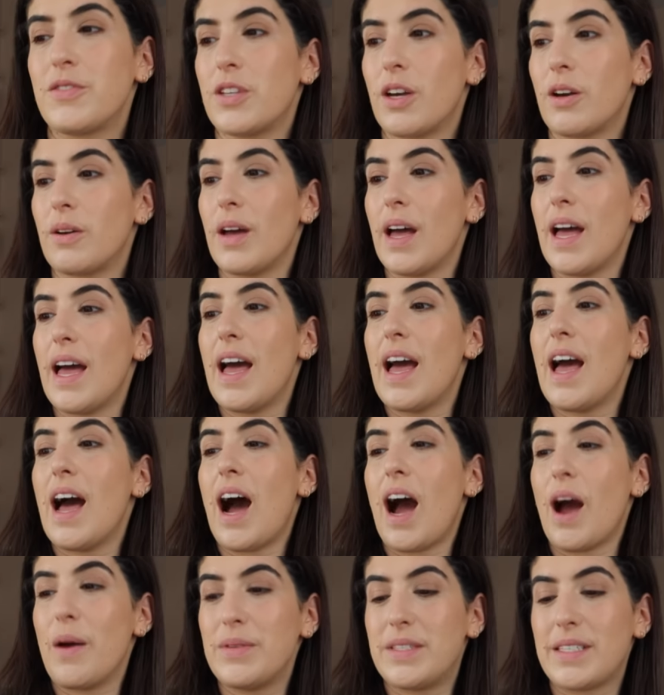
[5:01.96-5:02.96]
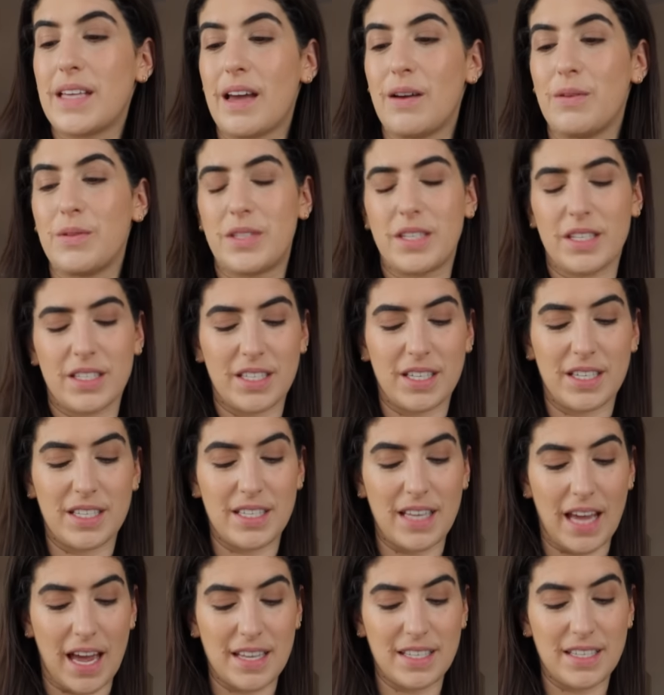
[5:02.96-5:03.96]
So I would say it was a
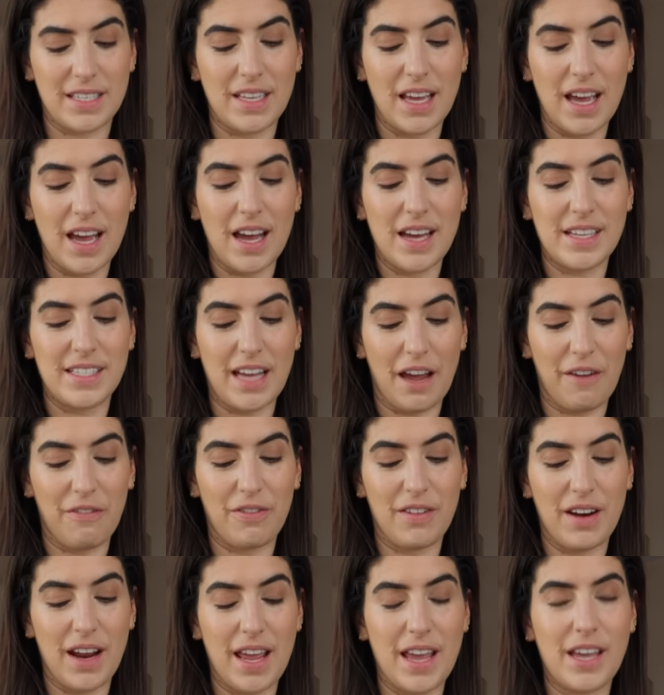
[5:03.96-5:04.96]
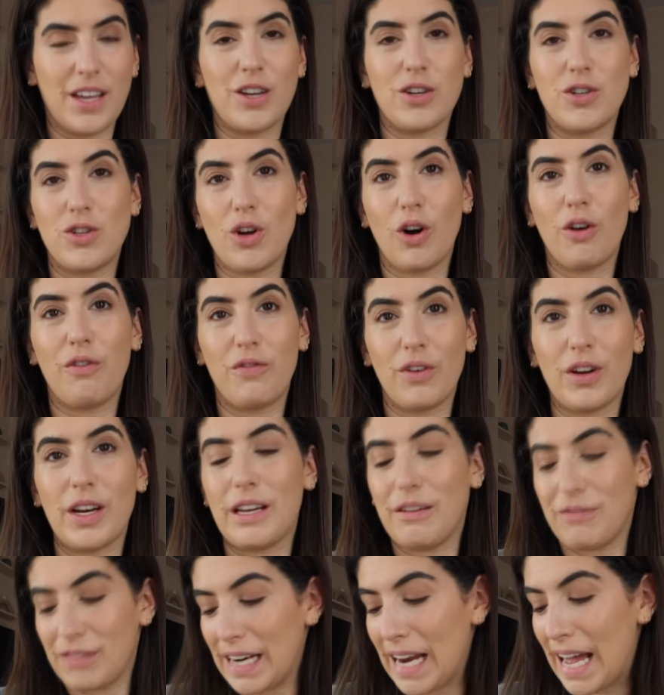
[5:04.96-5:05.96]
success. Definitely could not
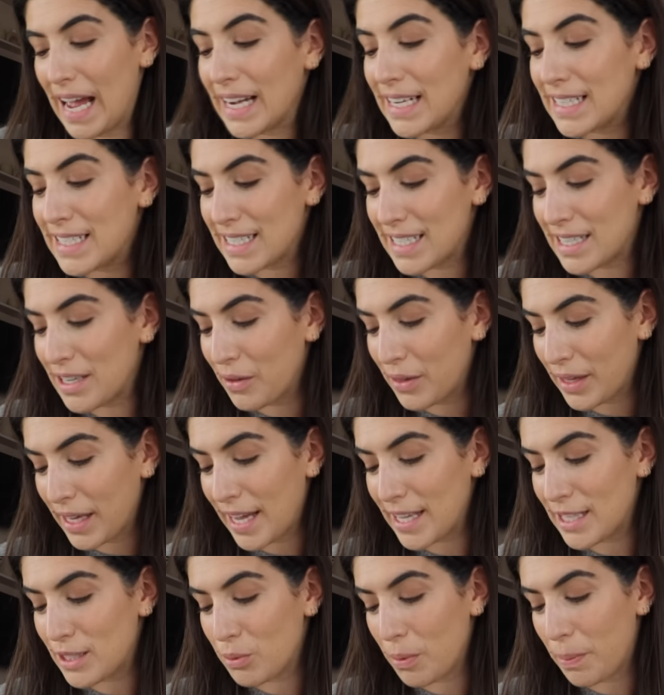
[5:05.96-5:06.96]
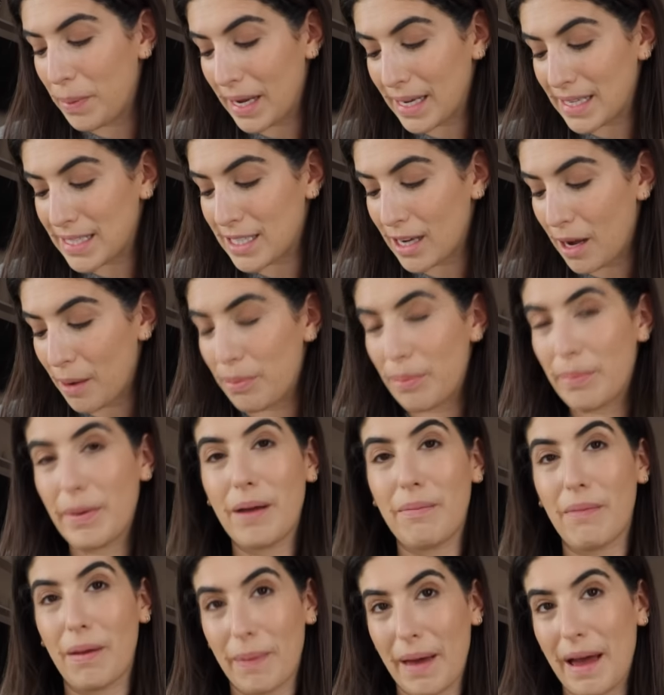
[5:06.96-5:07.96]
fully relax until the kids were picked up
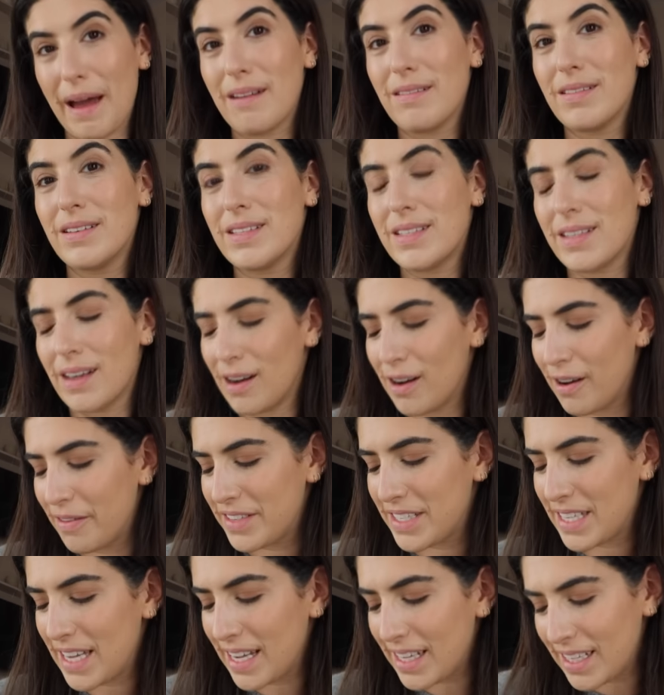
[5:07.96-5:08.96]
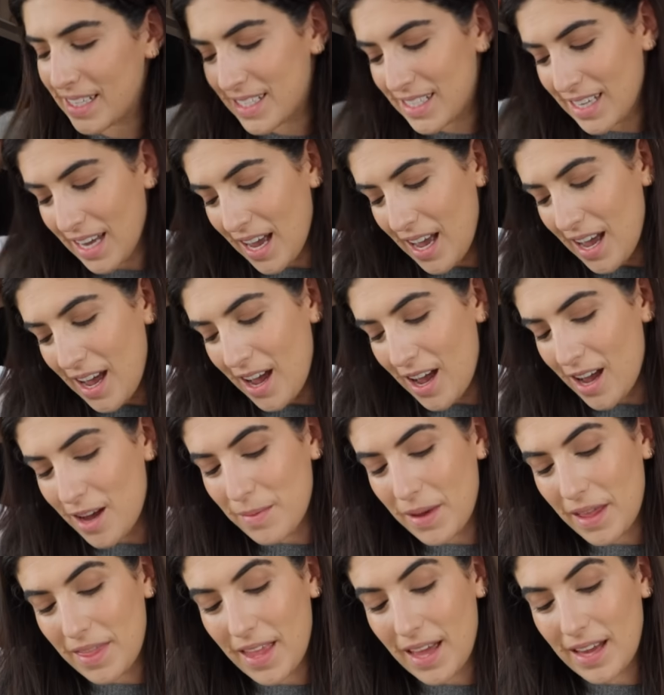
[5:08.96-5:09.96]
by my parents at half six.
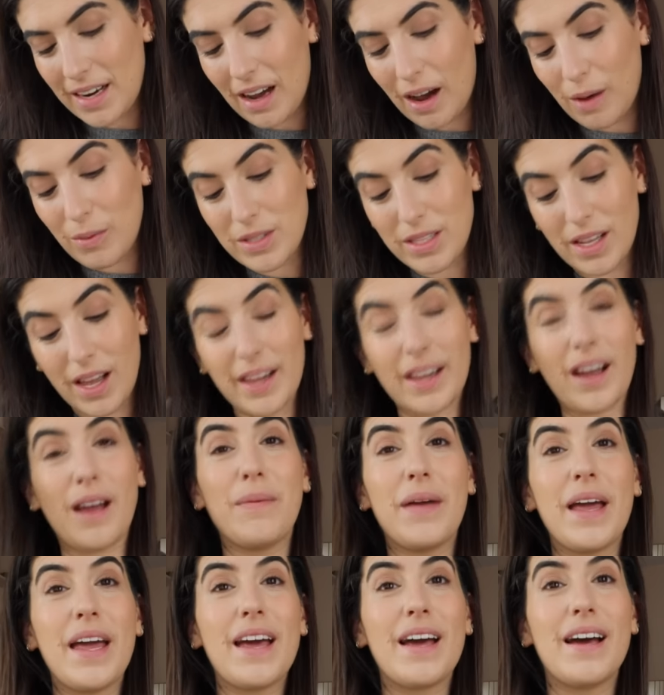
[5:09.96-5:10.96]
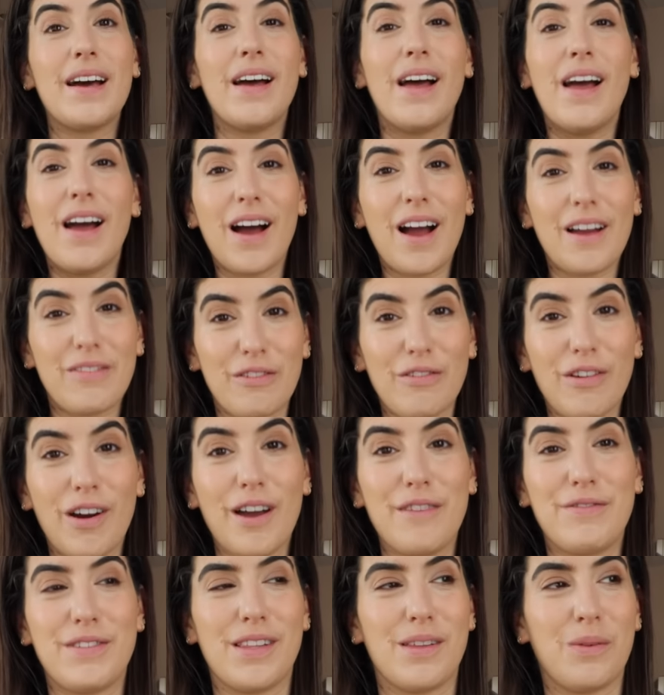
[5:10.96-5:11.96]
Um, and then I was like, I'm here, I've
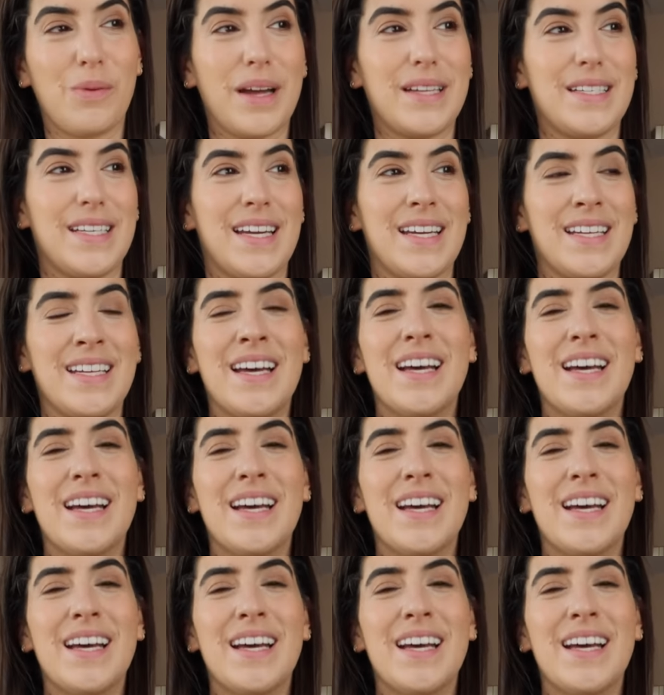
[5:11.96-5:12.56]
arrived at the wedding.